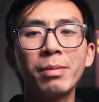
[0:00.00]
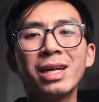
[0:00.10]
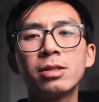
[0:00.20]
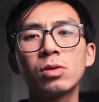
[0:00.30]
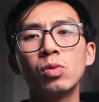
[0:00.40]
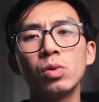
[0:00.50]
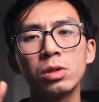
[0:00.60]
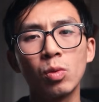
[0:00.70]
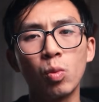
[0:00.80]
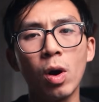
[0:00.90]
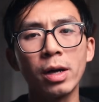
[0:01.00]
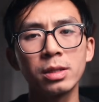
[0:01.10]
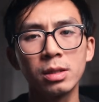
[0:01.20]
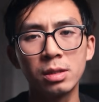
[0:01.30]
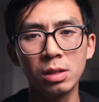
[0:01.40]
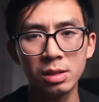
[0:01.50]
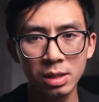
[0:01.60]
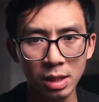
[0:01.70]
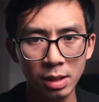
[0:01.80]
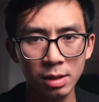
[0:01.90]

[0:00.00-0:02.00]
med schools want to see.